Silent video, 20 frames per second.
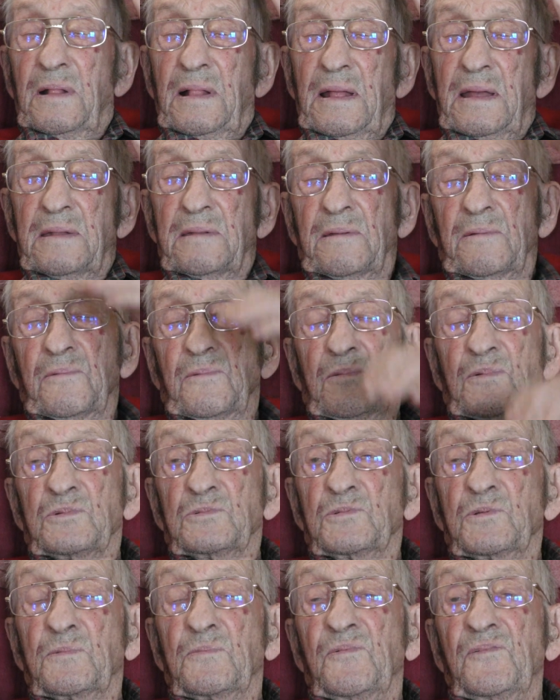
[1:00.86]
kind of
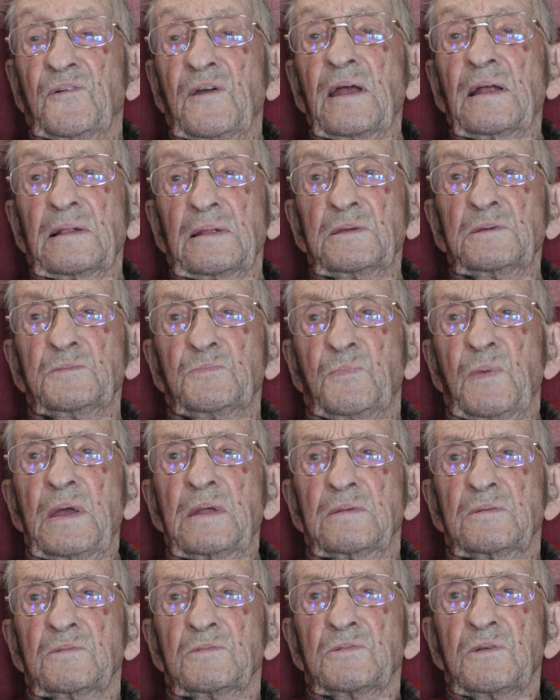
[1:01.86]
was fairly
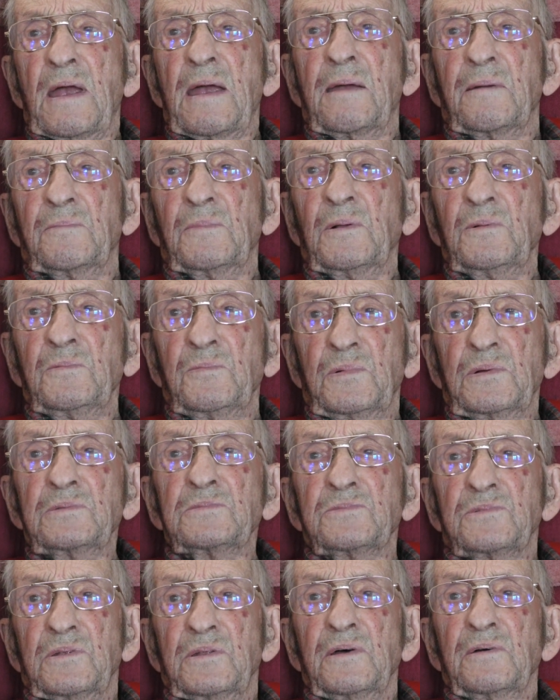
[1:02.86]
spent shrapnel, but it
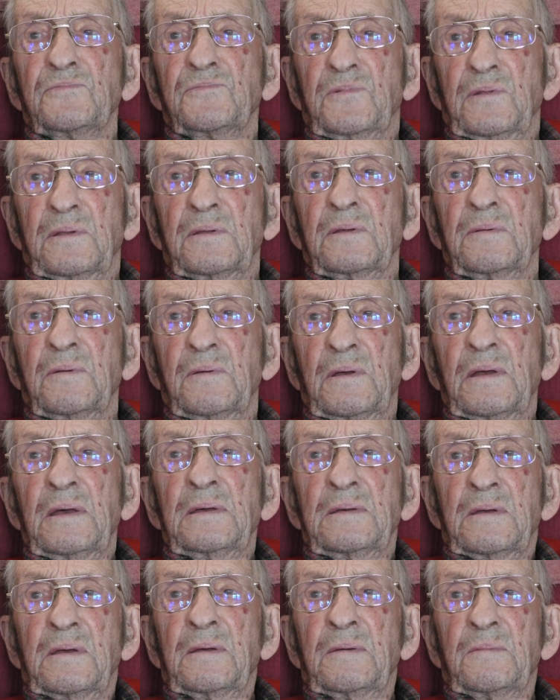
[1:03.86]
was enough to
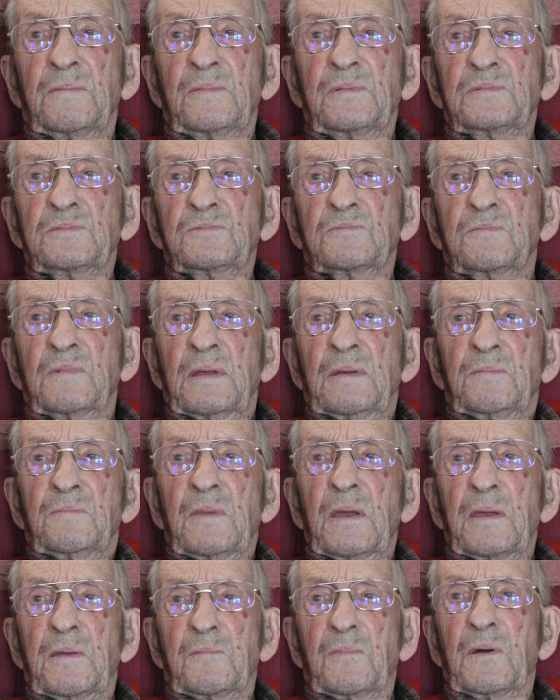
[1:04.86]

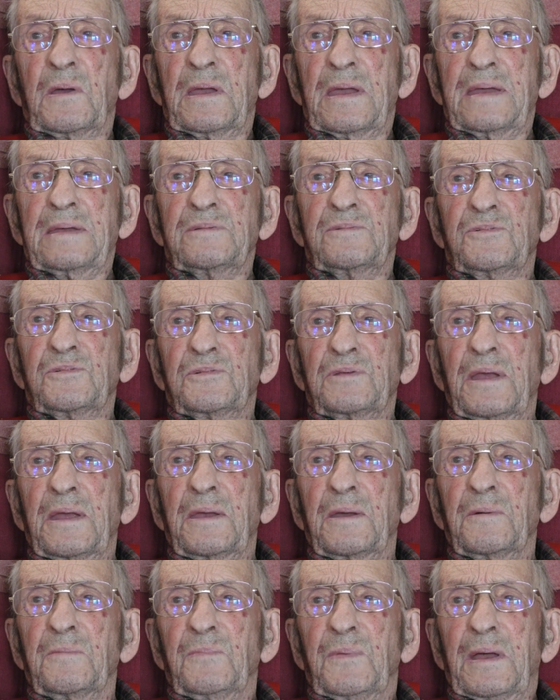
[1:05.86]
make my head
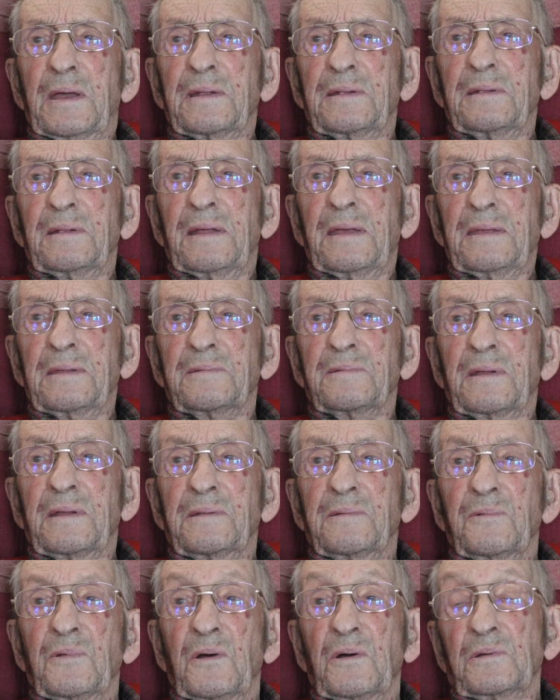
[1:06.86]
sing a bit. Hit, I uh,
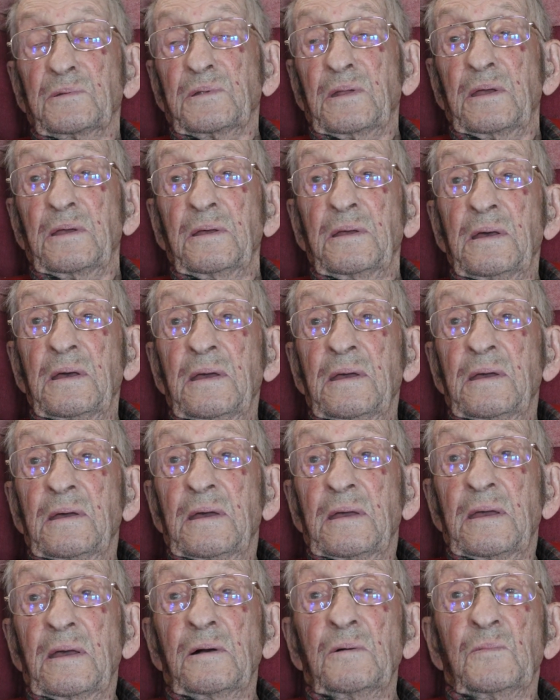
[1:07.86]
knocked a
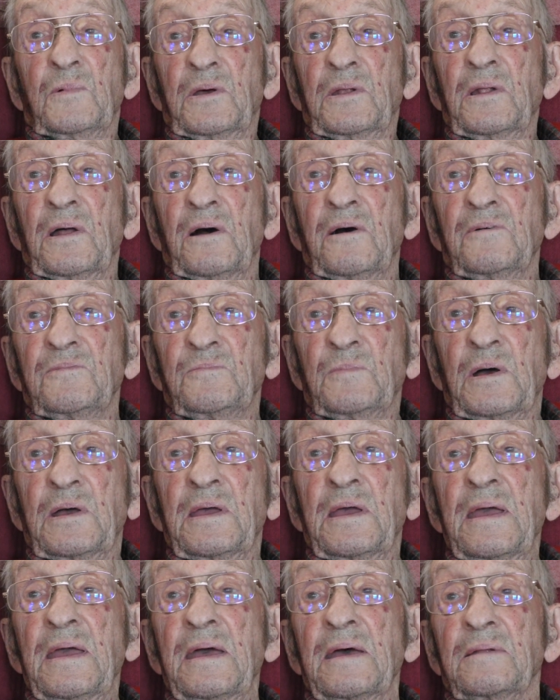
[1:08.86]
helmet off my
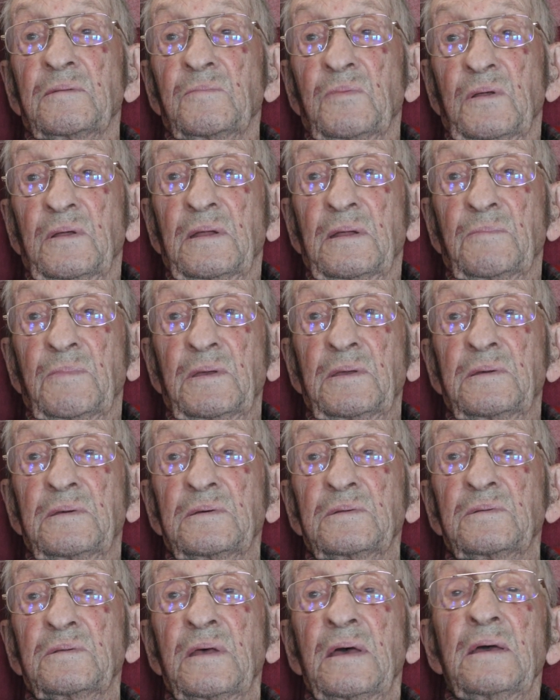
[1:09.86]
head
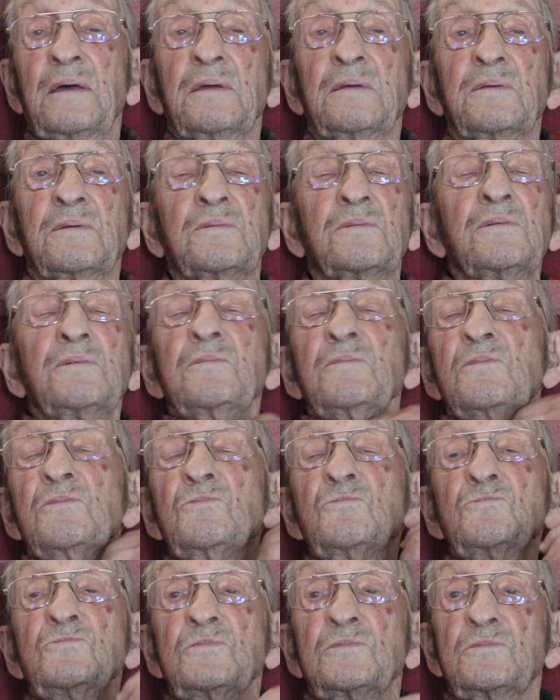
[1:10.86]
because you didn't
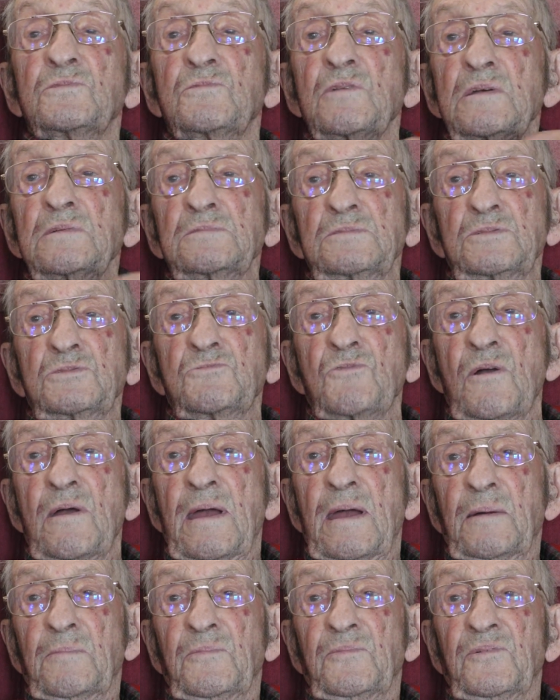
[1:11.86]
use a chin
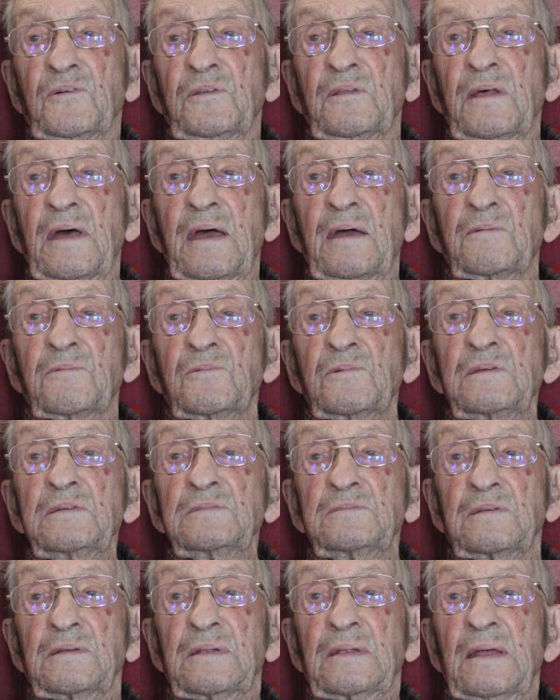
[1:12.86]
strap for that
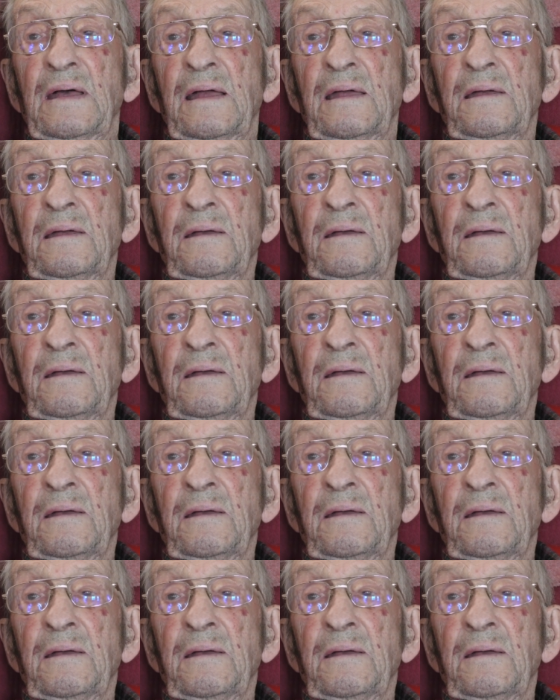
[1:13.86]
reason.